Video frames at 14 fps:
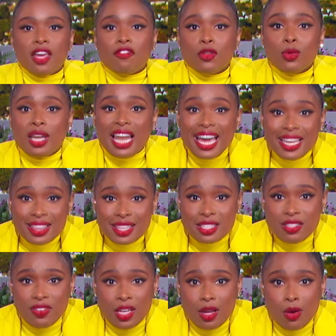If you like this
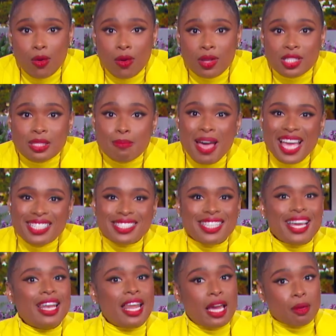video, smash
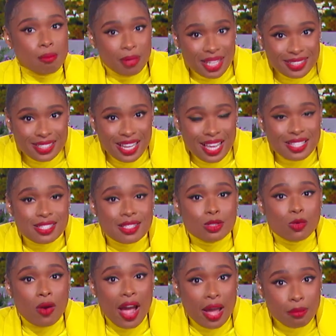that like button and
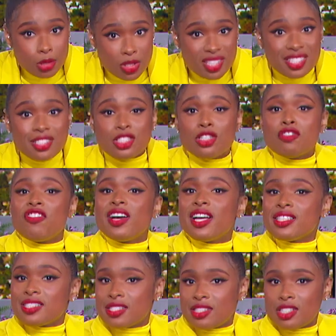subscribe to The Jennifer
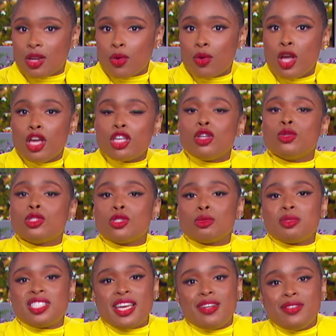Hudson Show YouTube
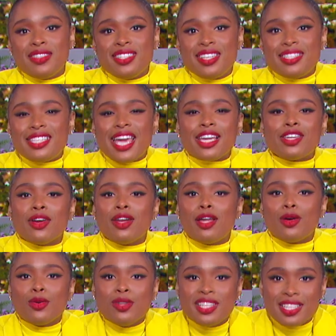channel. Check your
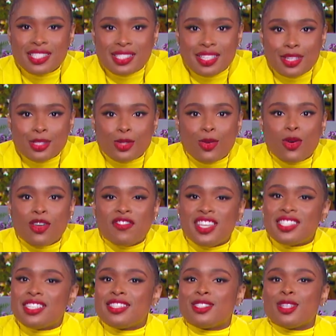local listings or
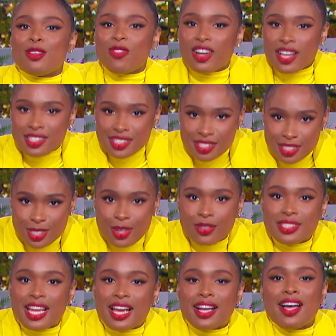visit Jennifer Hudson Show
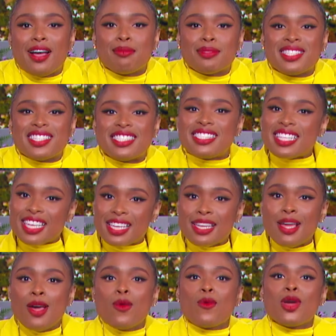dot com to see
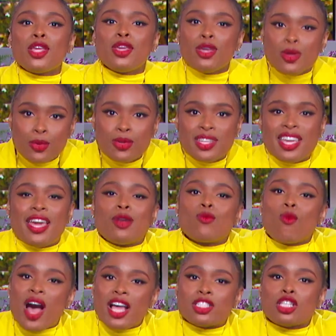when you can
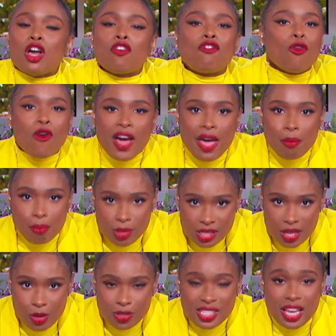watch full
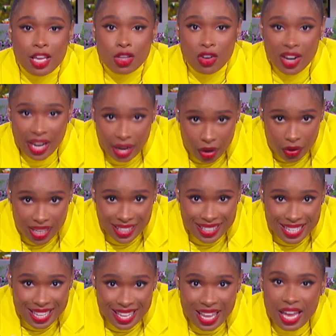episodes in your area.
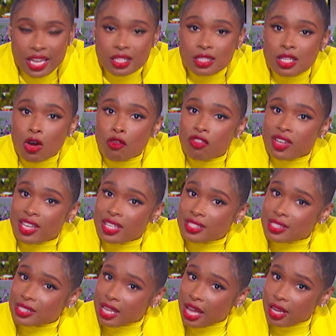And don't forget
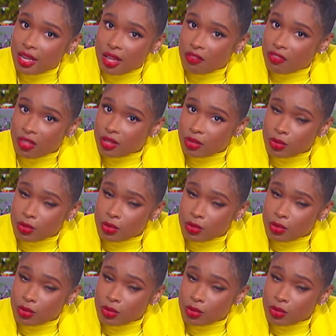to sign up for the